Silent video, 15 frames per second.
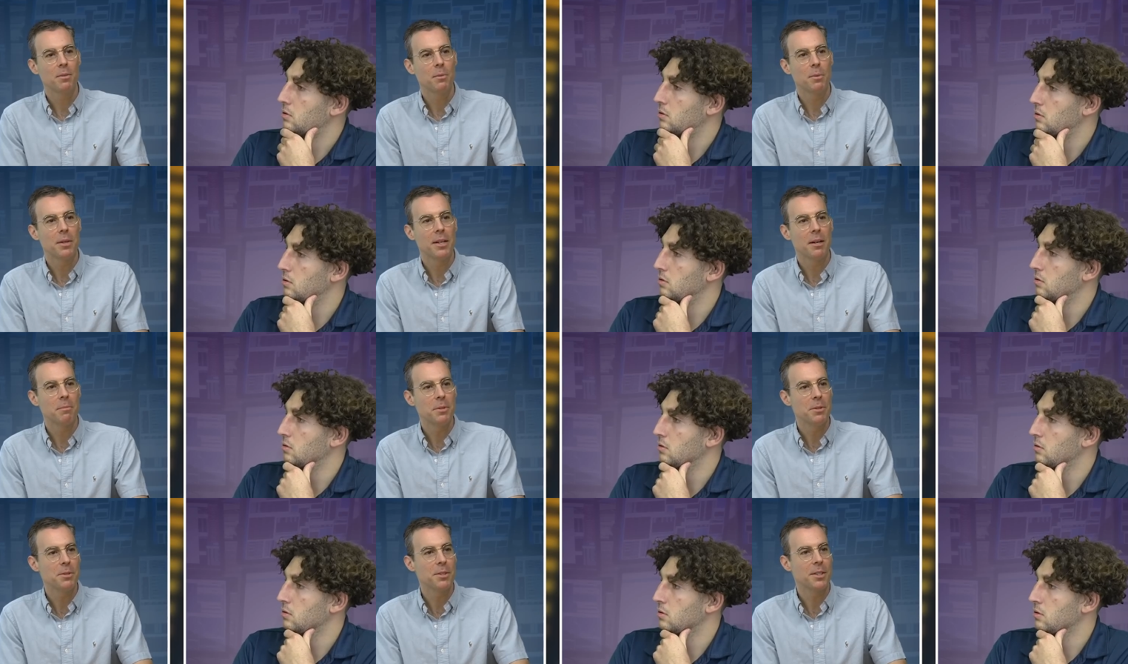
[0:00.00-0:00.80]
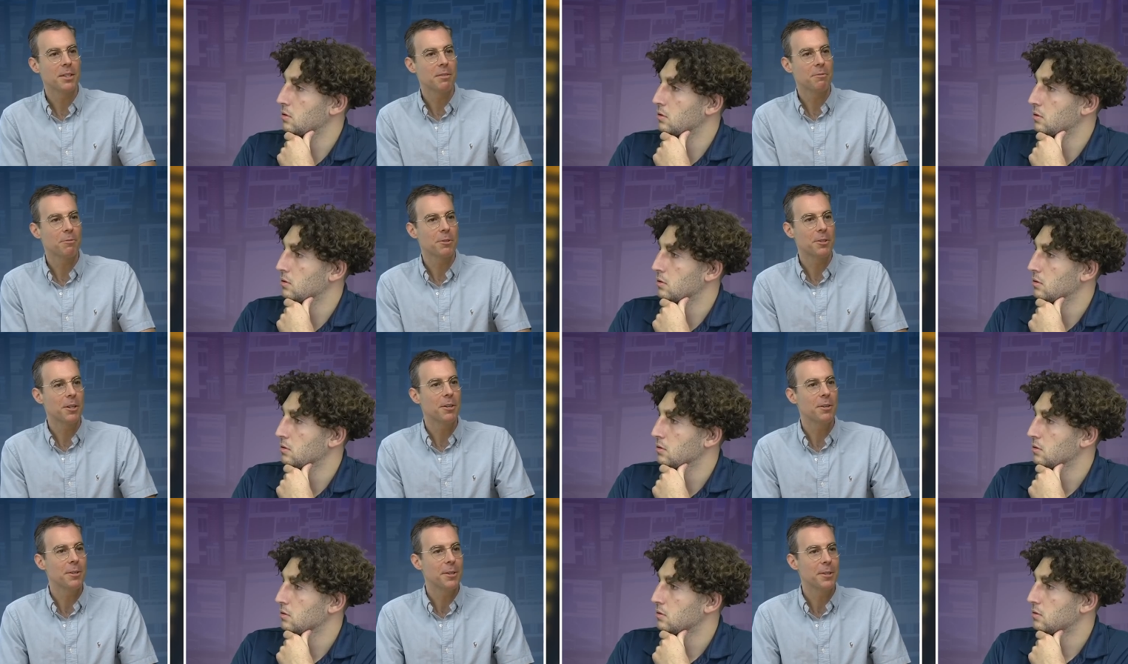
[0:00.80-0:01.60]
Speaker 1: when I'm using it for
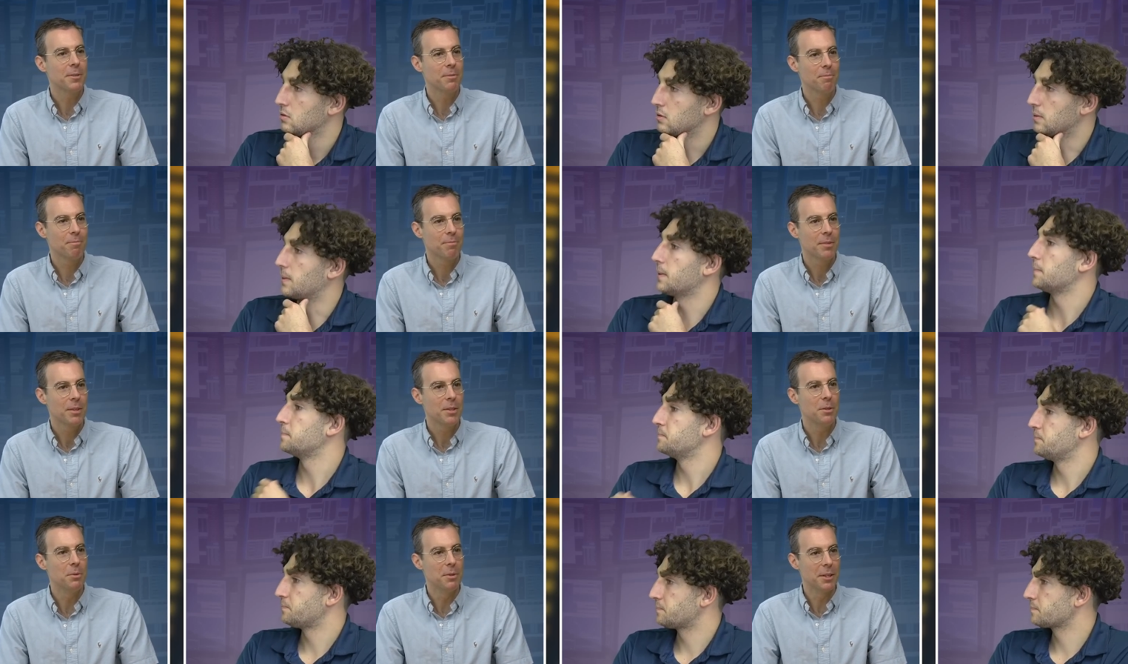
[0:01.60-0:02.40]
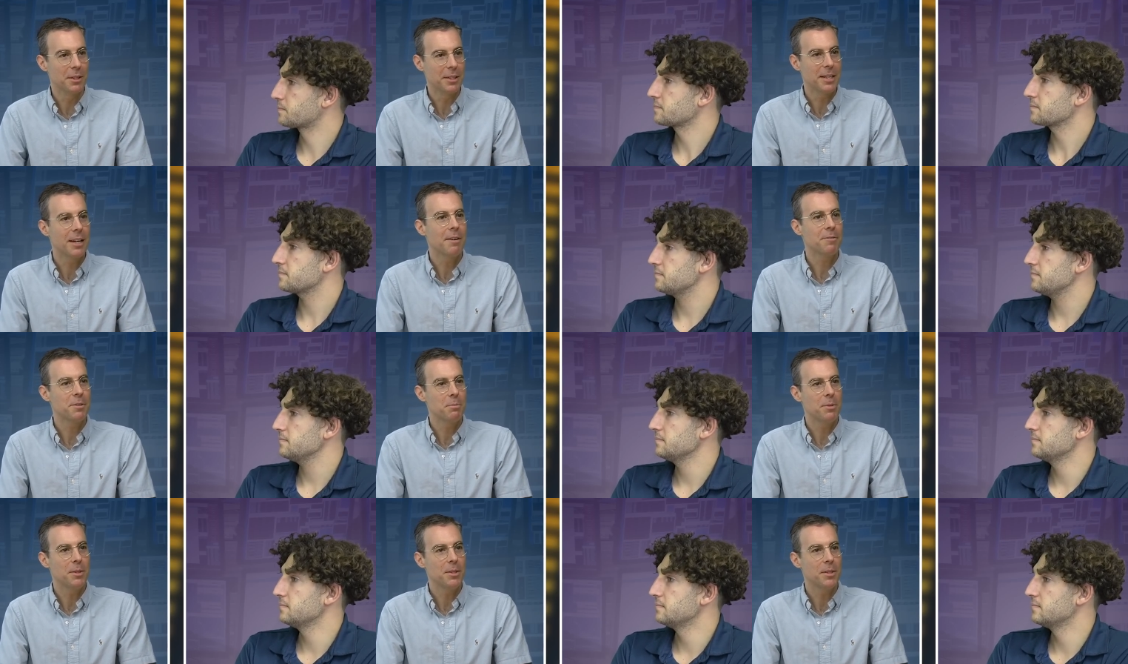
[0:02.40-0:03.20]
coding, uh-huh. you really have to
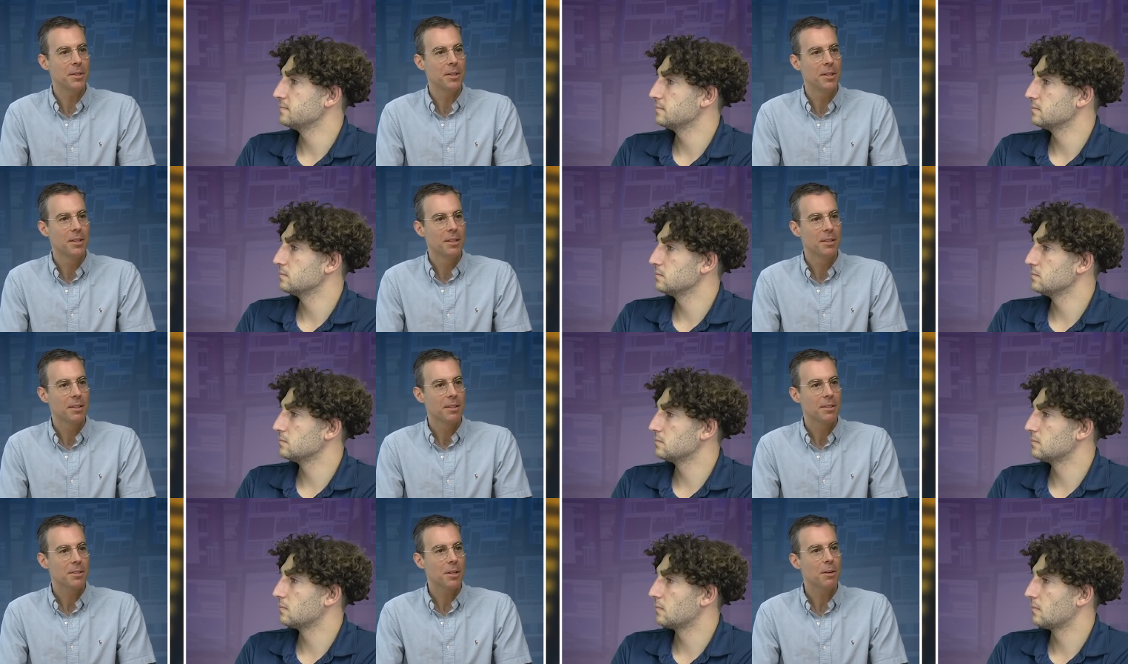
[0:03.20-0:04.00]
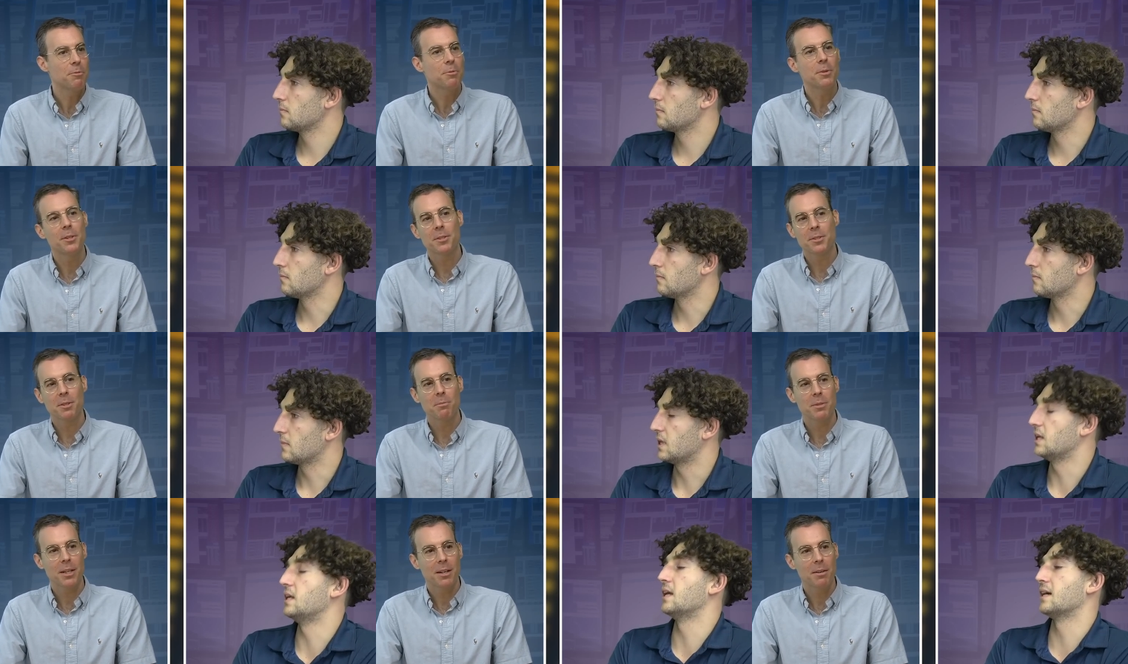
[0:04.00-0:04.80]
be tough with it
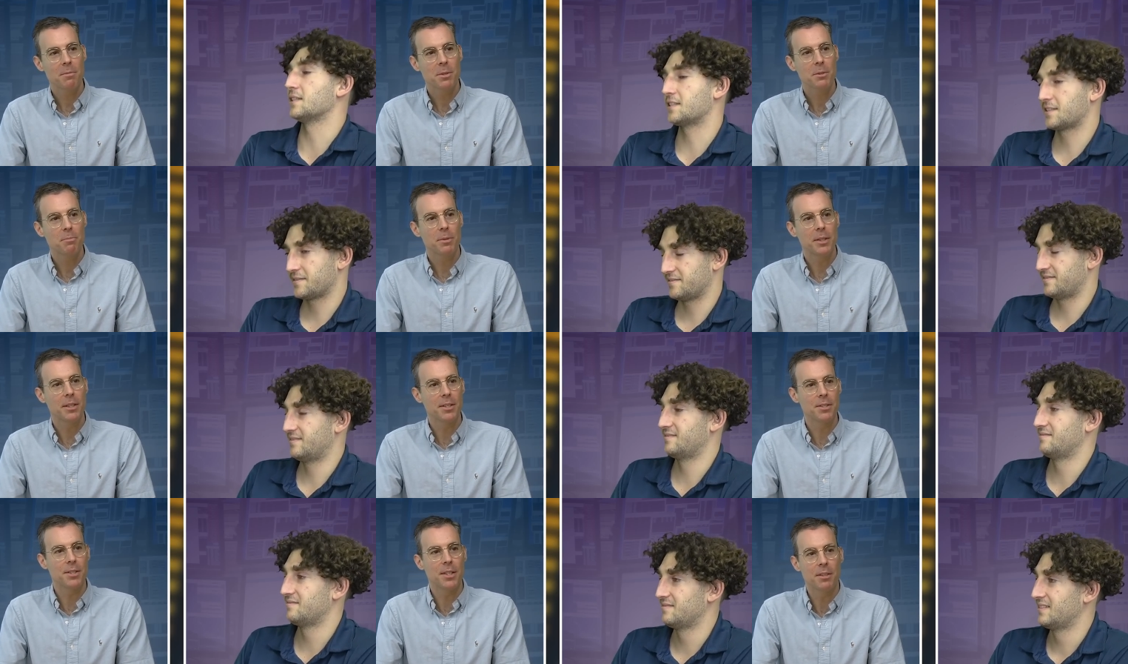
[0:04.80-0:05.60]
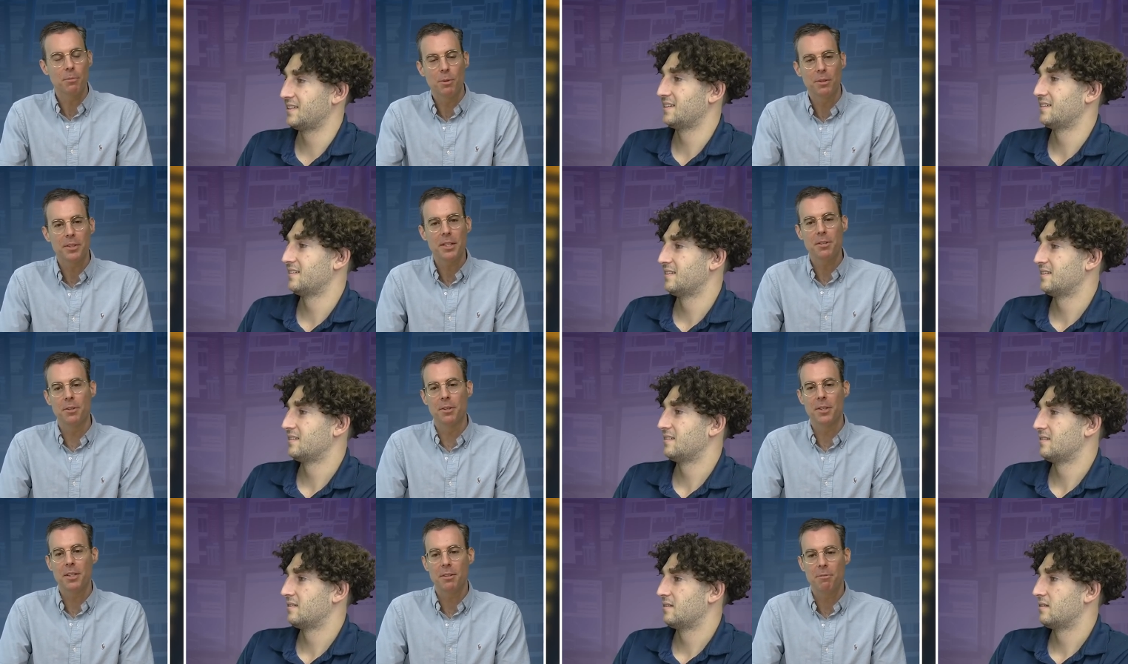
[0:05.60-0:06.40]
sometimes yes. because it will
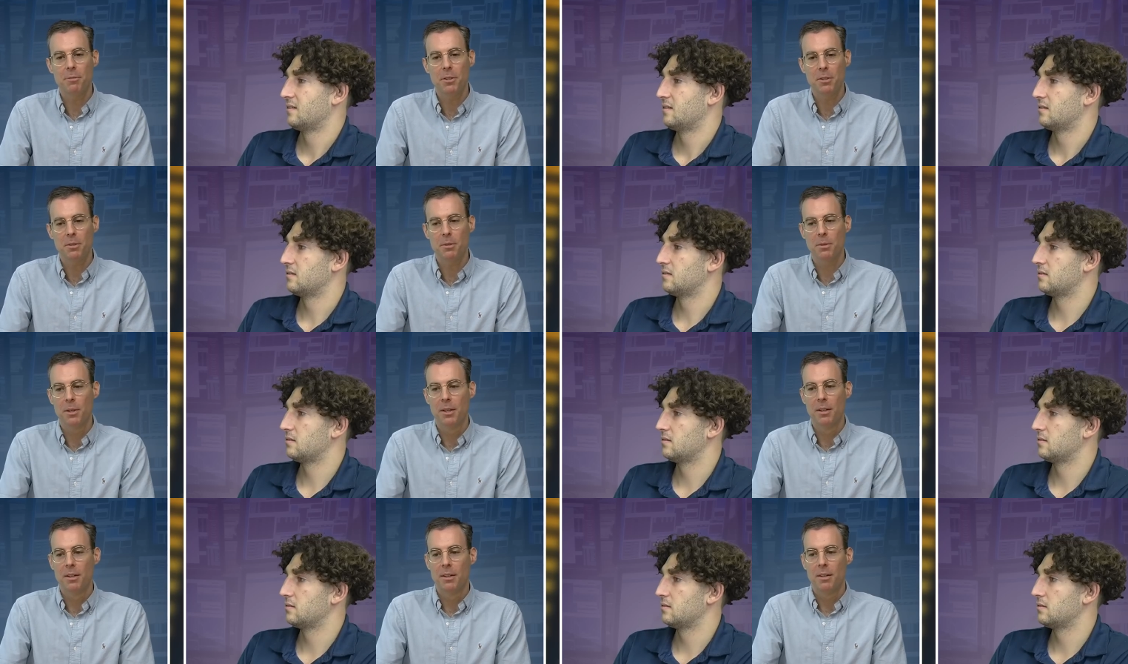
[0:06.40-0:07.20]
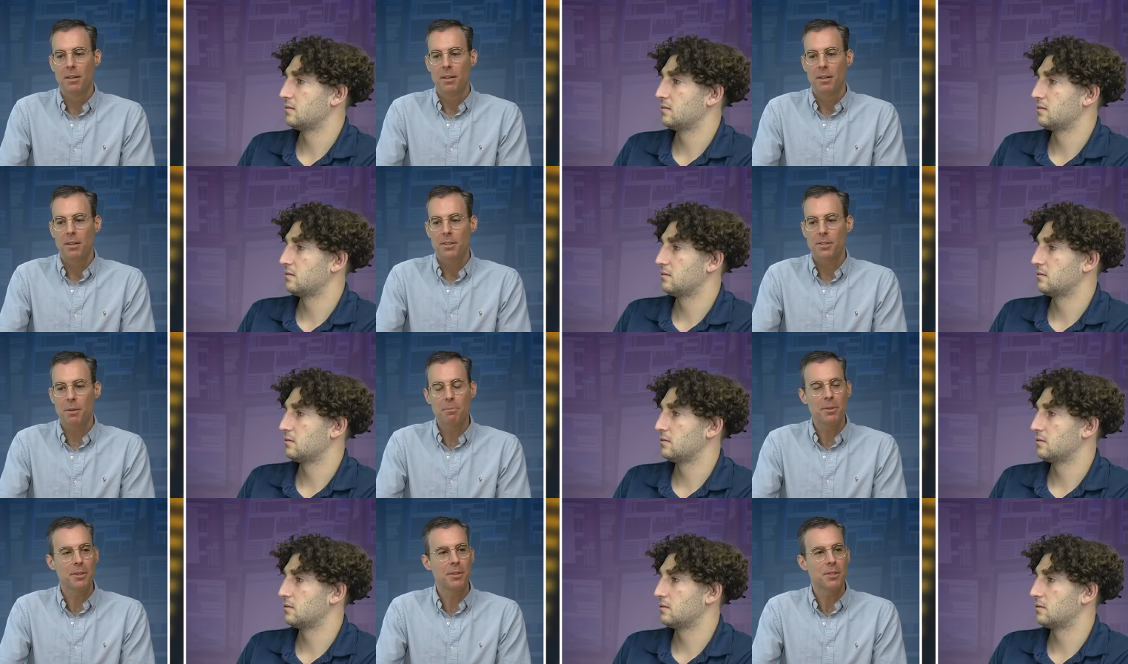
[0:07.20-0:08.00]
either give you
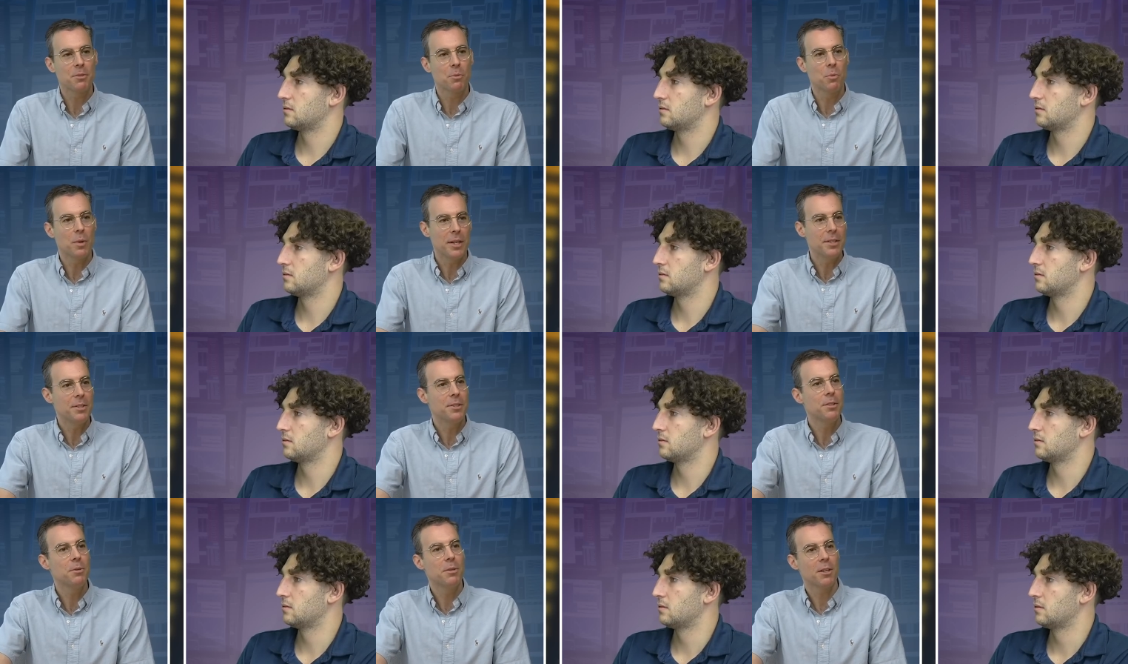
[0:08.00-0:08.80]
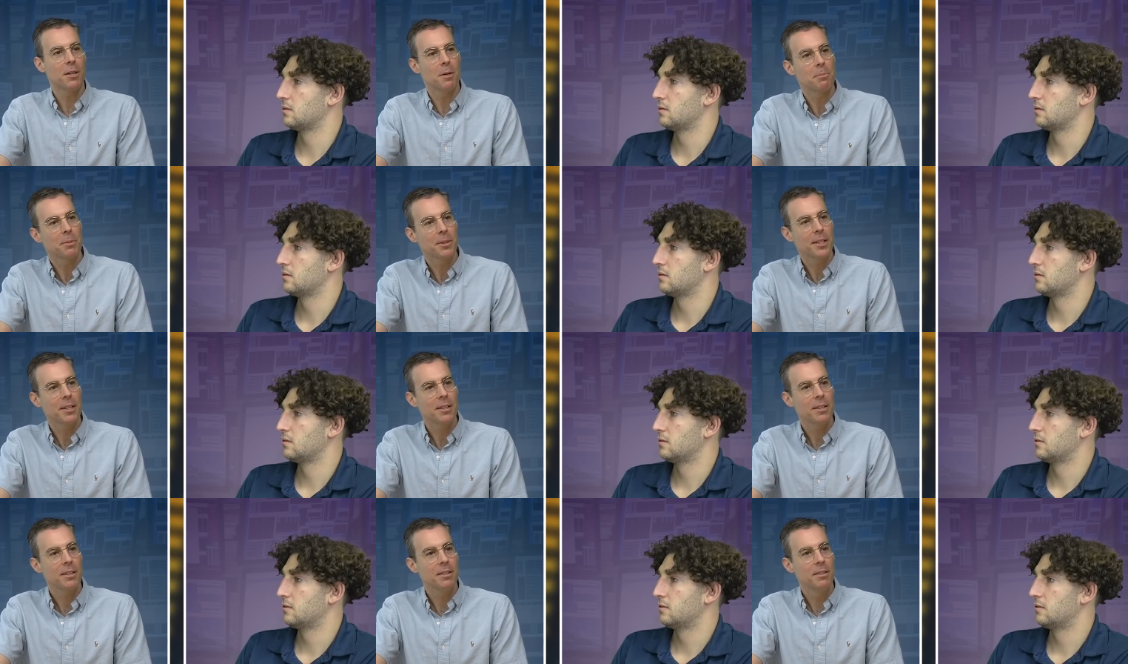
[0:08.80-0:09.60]
something that's way too
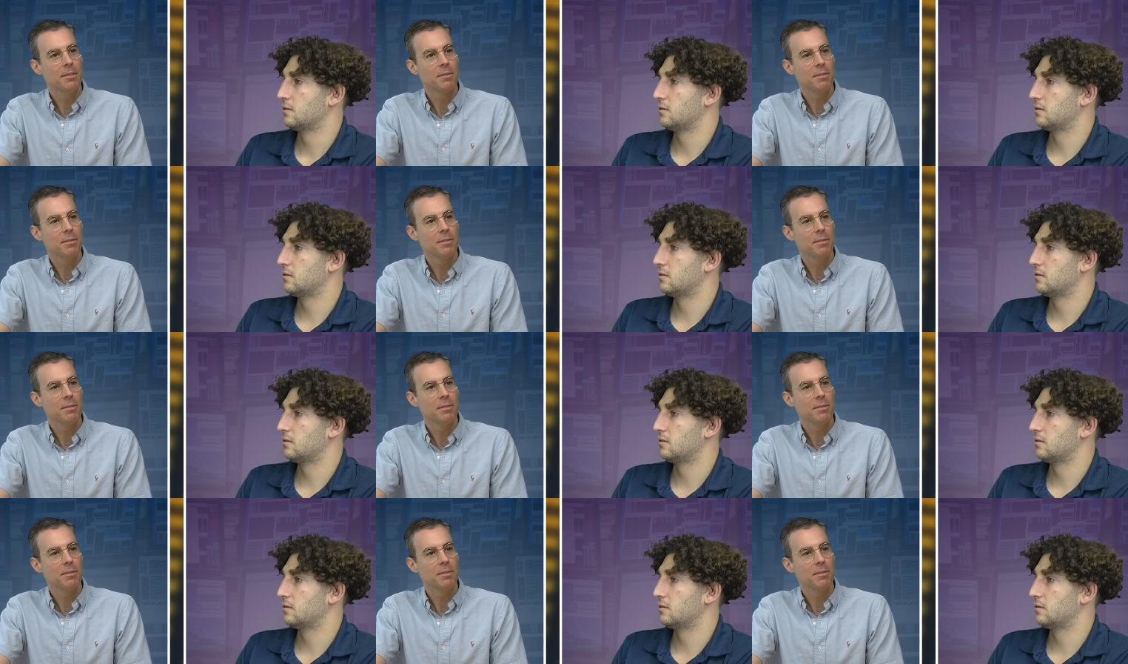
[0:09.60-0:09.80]
complicated